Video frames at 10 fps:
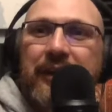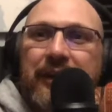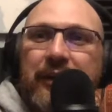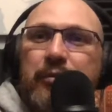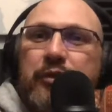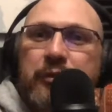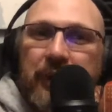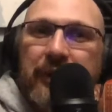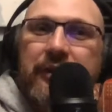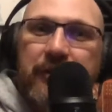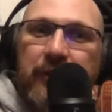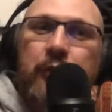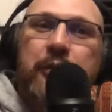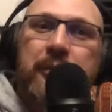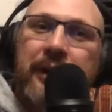perspective and
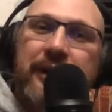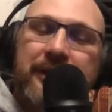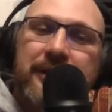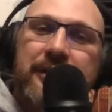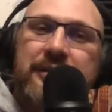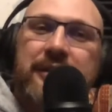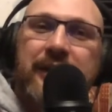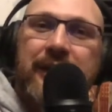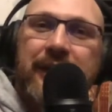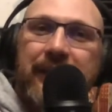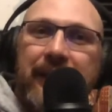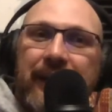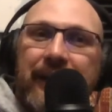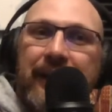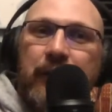open-mindedness
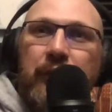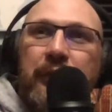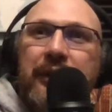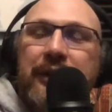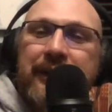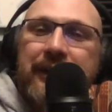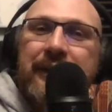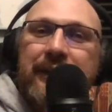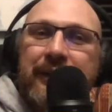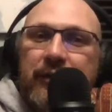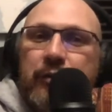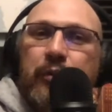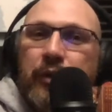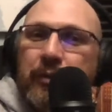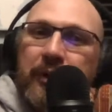that I really needed at this
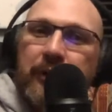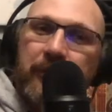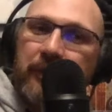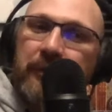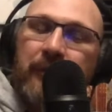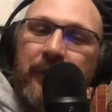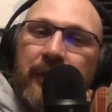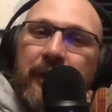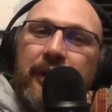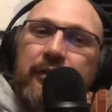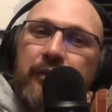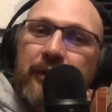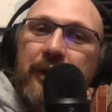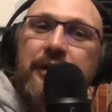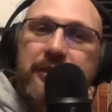point in my career. And so
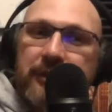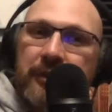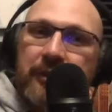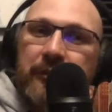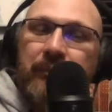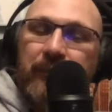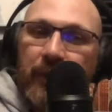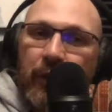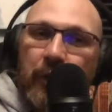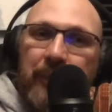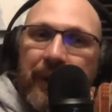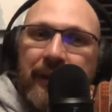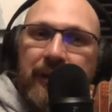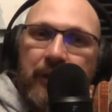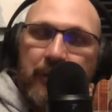next year, you know, I'm back
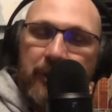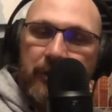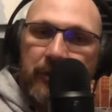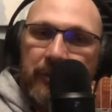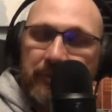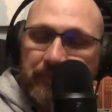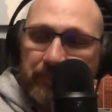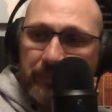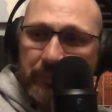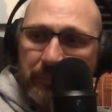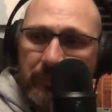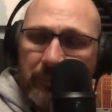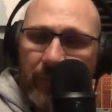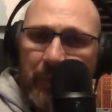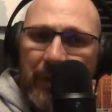in elementary, and
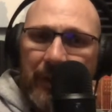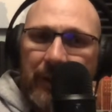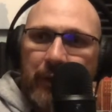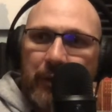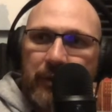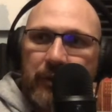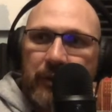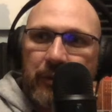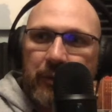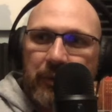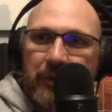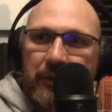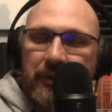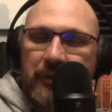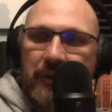I'm going to be
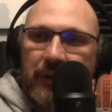teaching